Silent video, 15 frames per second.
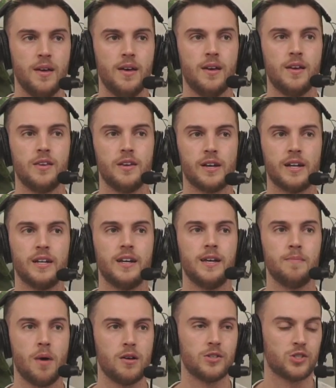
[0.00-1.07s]
You're going to
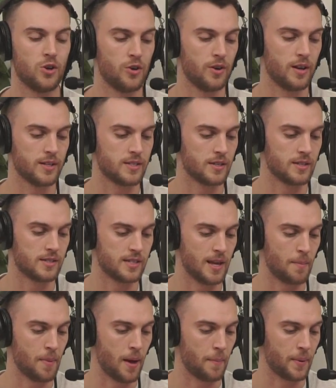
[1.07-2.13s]
need Miles Turner to
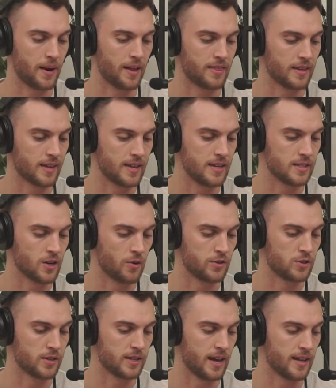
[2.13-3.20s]
step up, and I think he's going
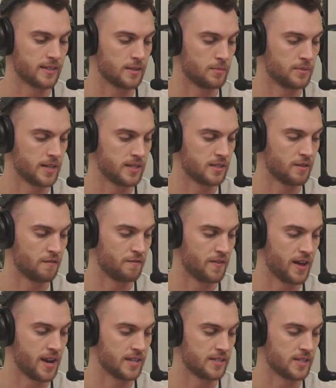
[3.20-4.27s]
to get some decent
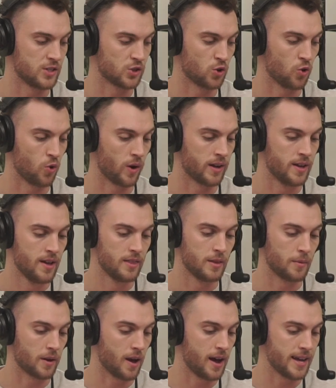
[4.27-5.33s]
fantasy scoring. The
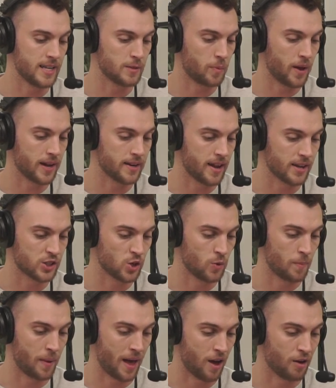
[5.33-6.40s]
guy he's playing next to
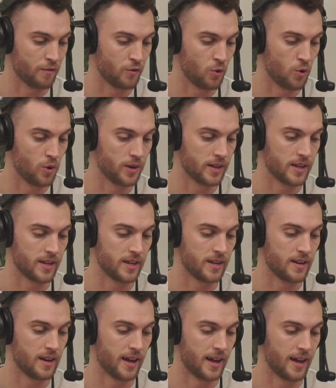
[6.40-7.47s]
at power forward
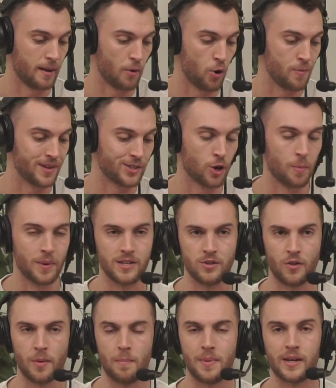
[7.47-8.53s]
in Obi Toppin is
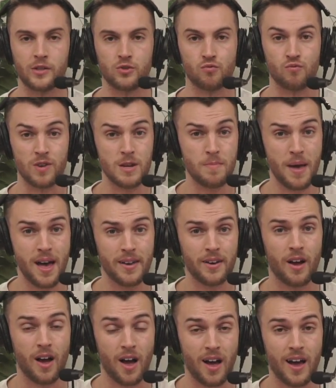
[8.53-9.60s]
not the biggest rebounder
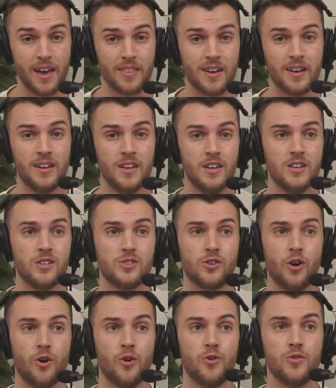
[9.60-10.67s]
either,
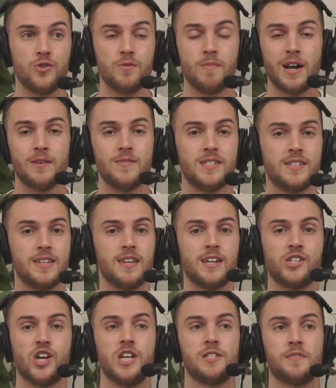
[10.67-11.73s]
so you might even see a
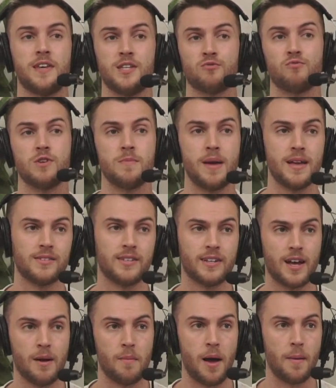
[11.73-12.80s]
chance for his rebounds to
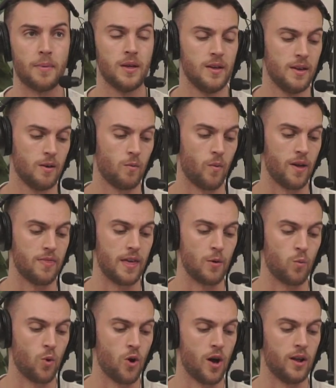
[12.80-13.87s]
come up when they
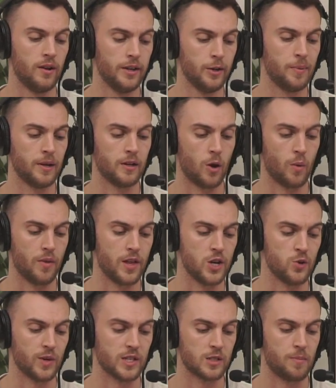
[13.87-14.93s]
were a little bit lower than
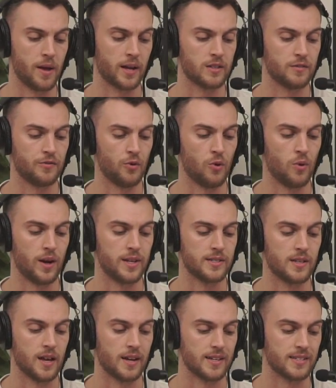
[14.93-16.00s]
you would expect for a
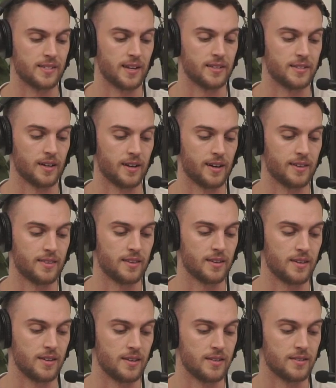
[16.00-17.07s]
starting center. I think
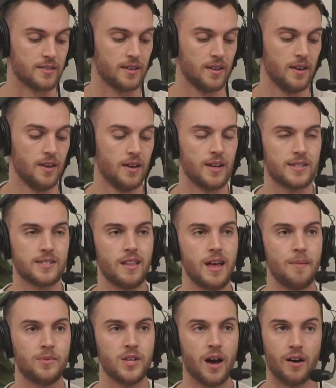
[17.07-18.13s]
he is a
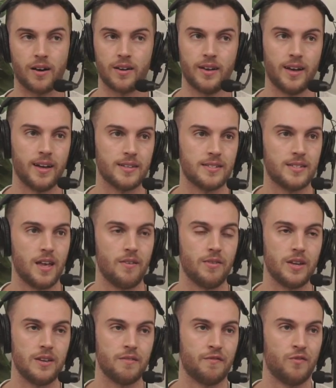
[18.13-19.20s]
slam dunk at
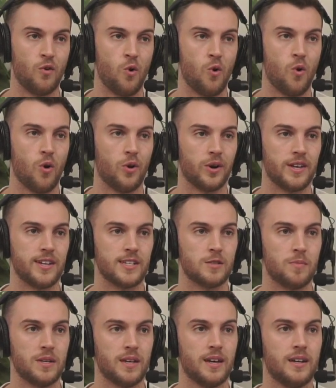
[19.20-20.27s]
74 on
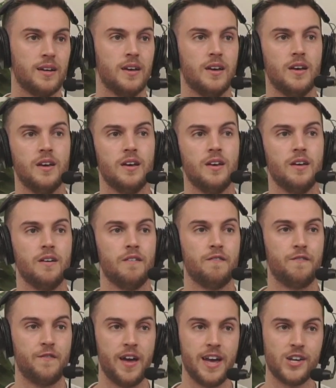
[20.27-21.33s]
ESPN.
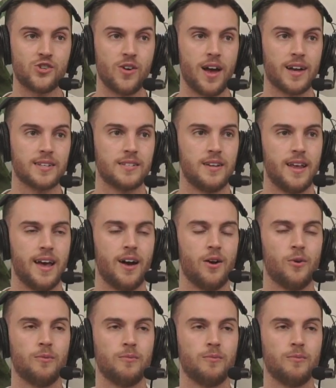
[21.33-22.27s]
Fantrax. Now,